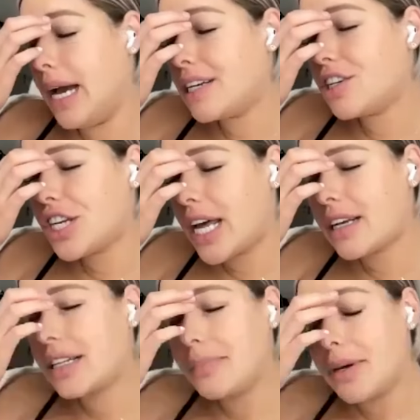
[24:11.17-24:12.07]

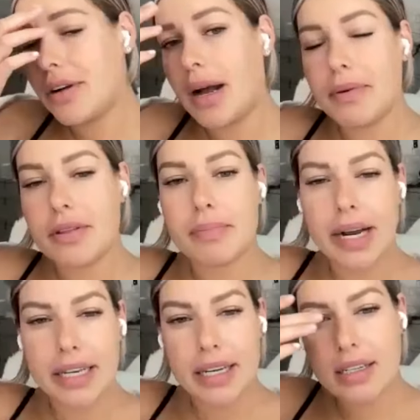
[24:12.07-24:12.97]
energetically broke up with
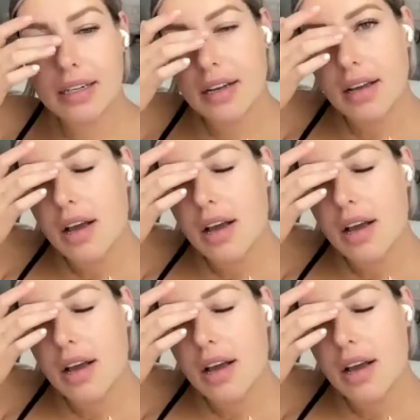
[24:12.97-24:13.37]
Brennan